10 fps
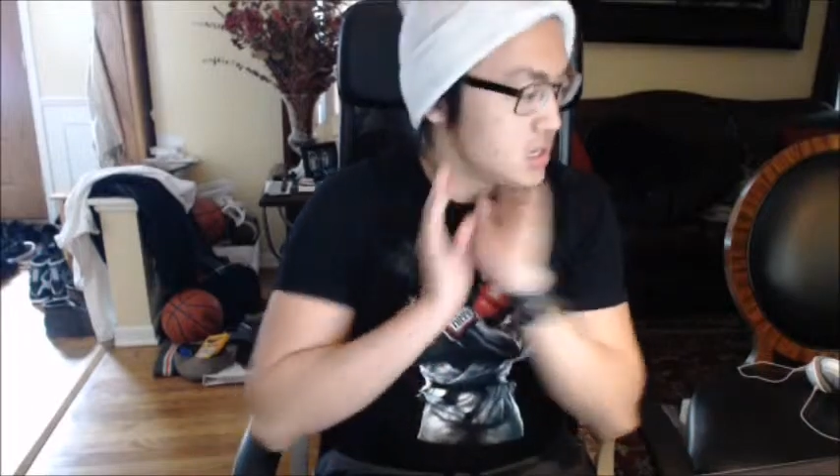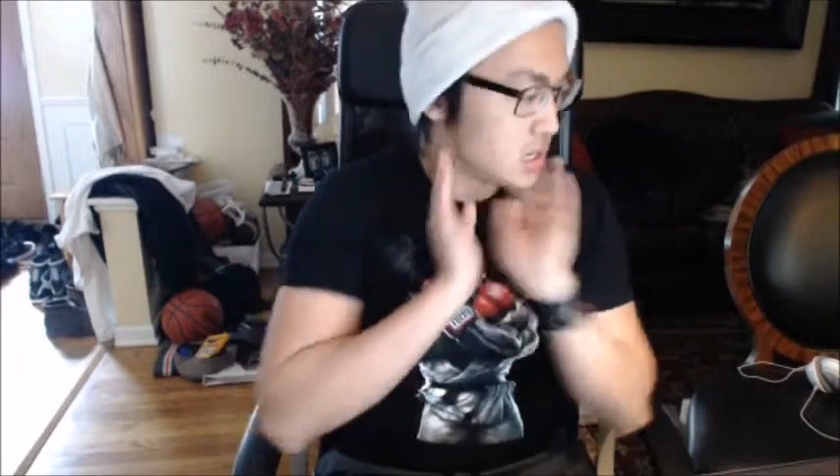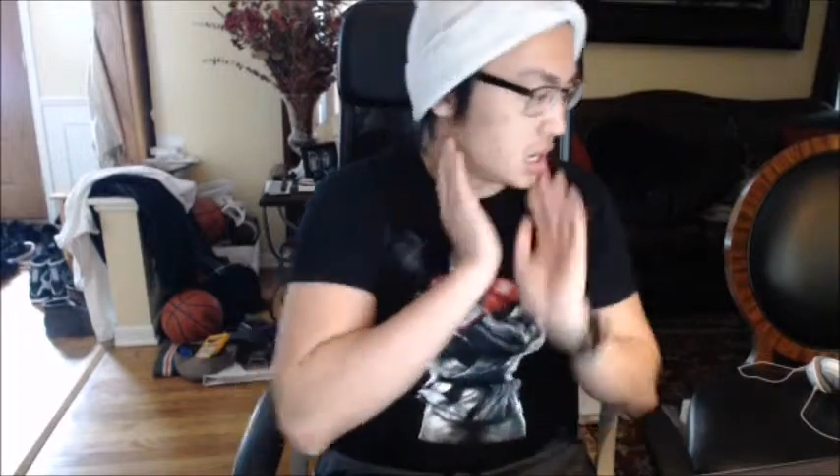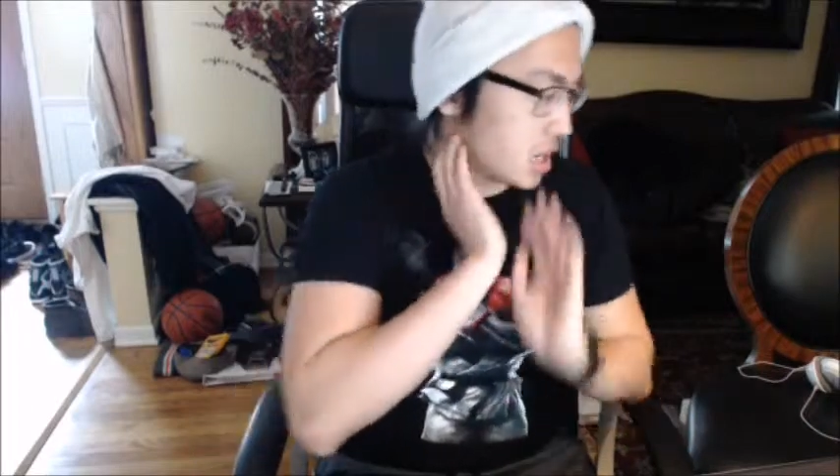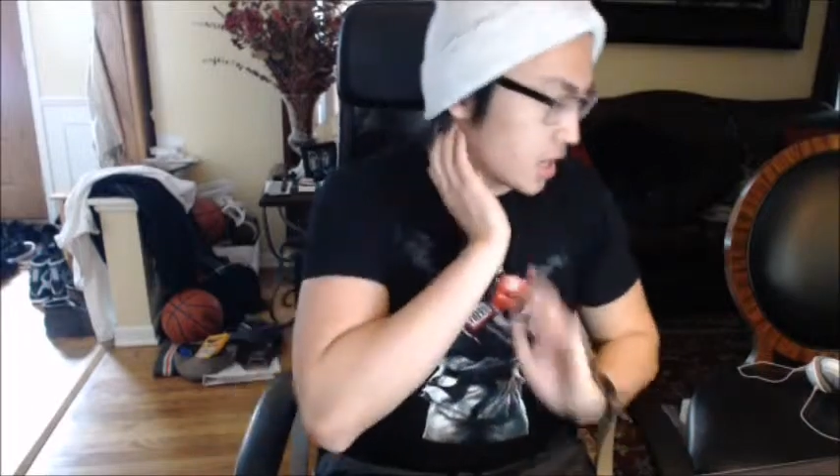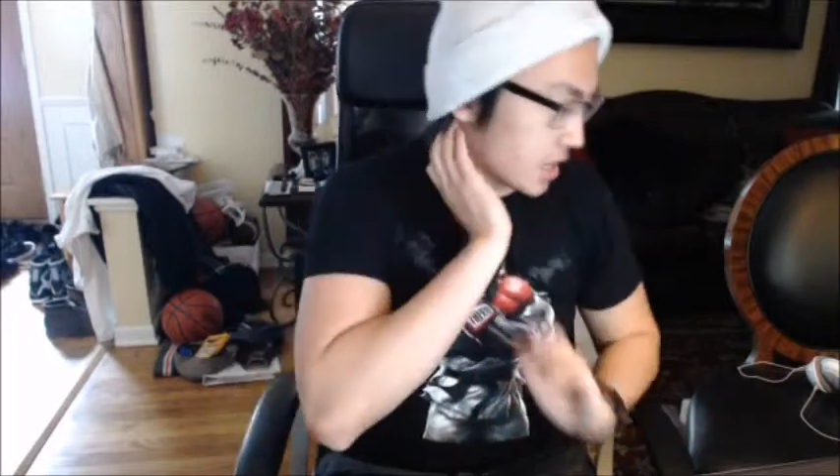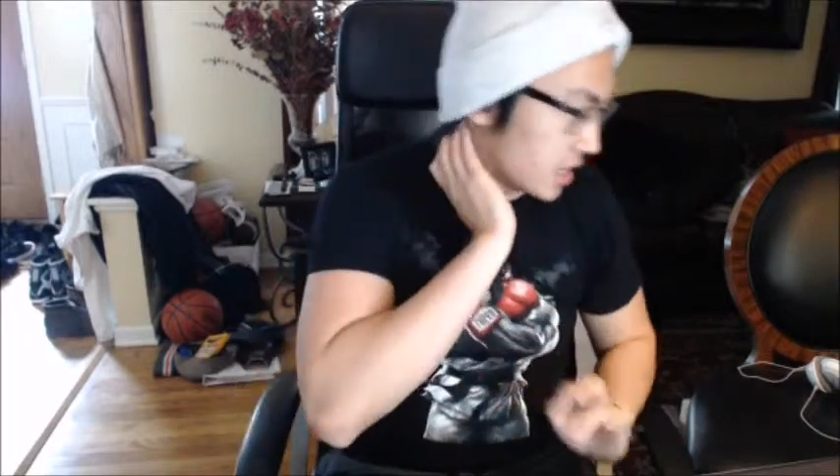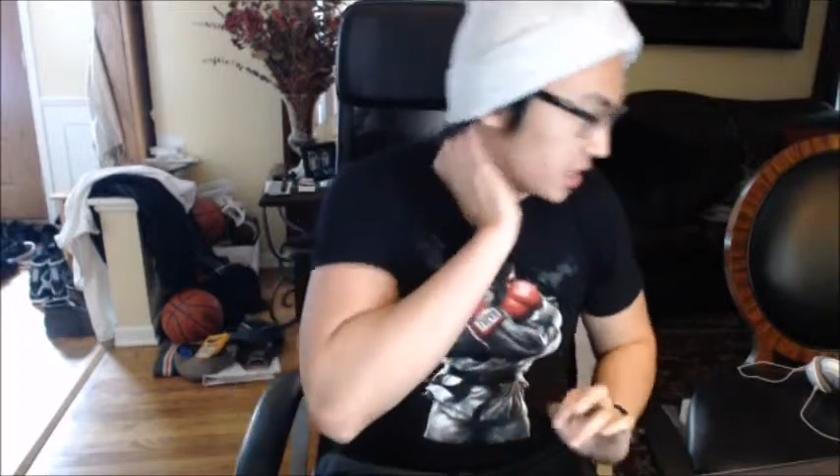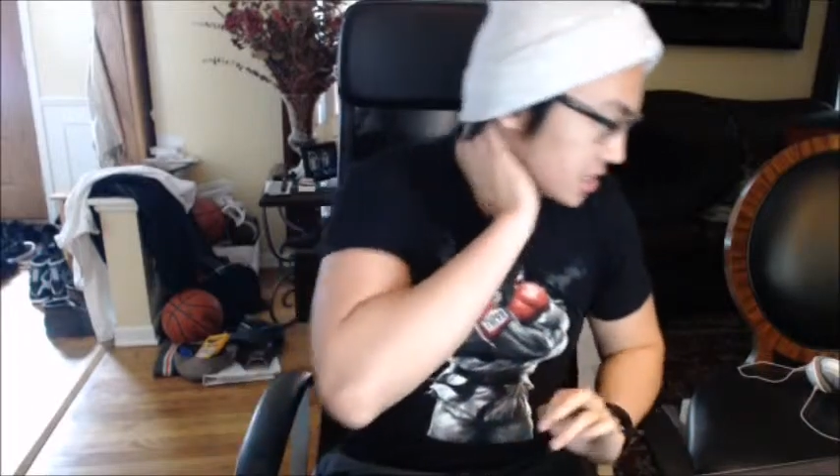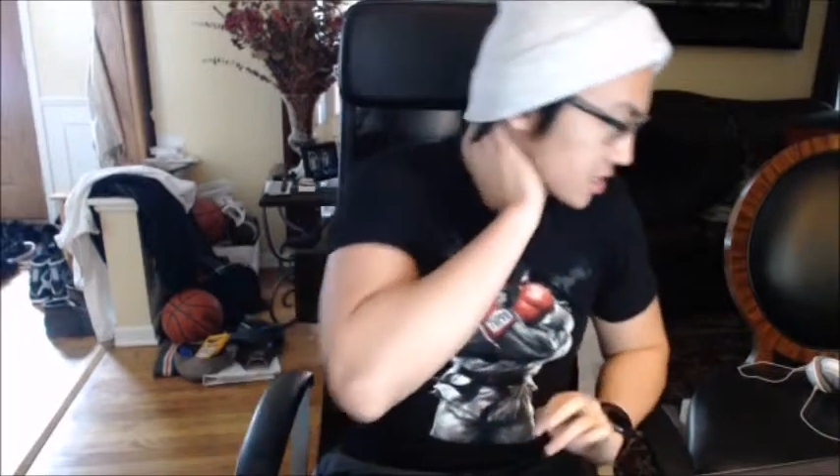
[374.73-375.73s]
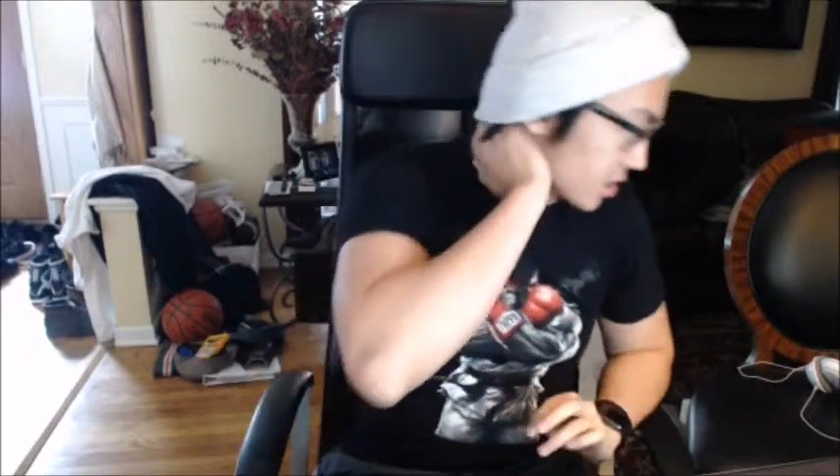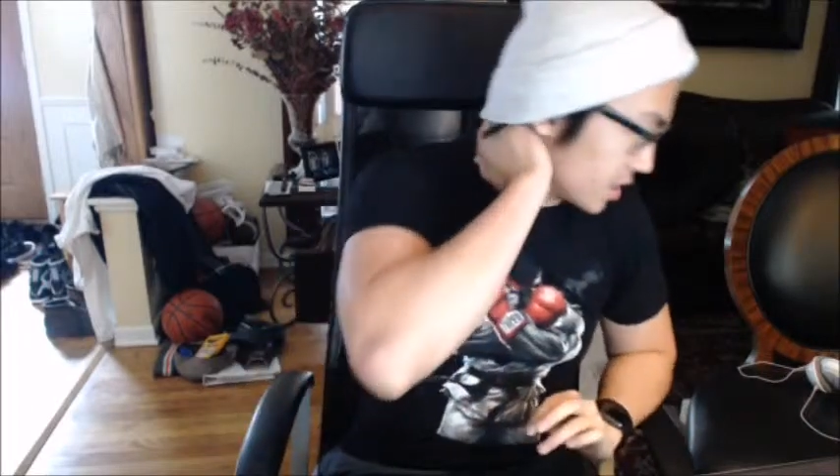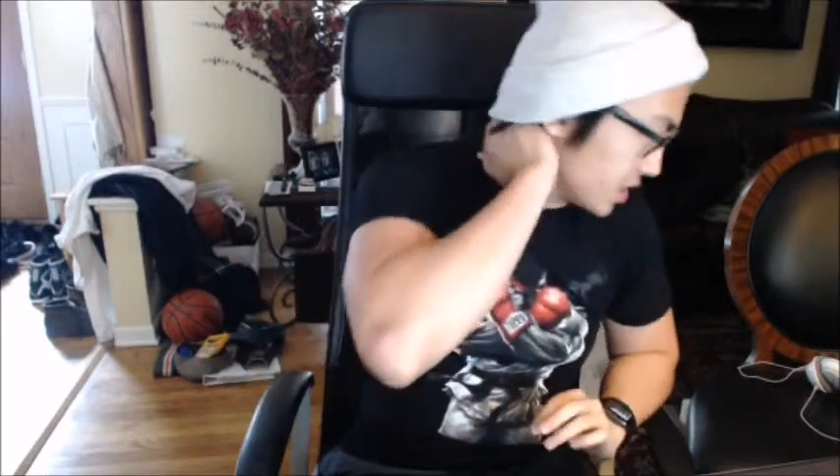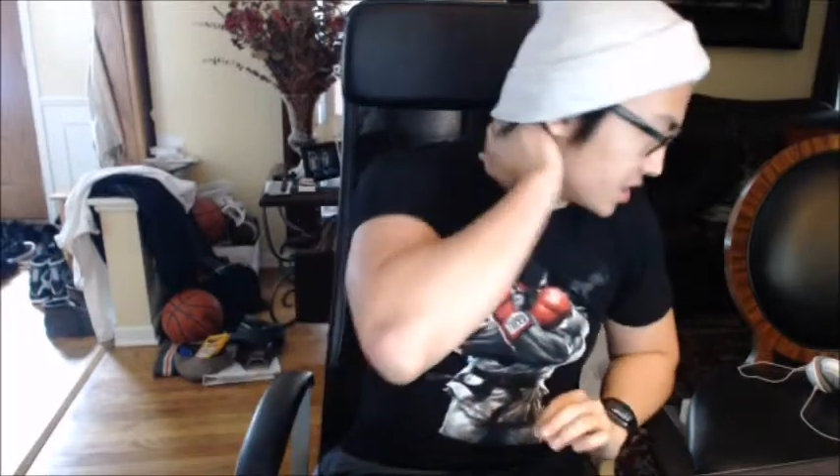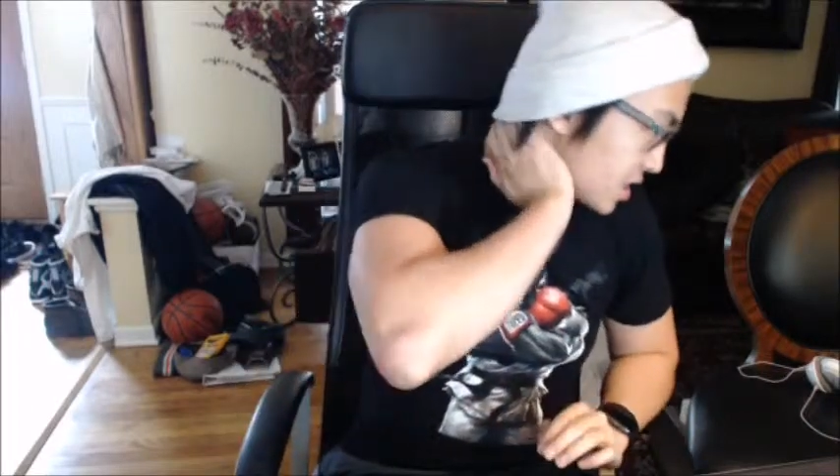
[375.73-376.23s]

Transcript: Again, these are the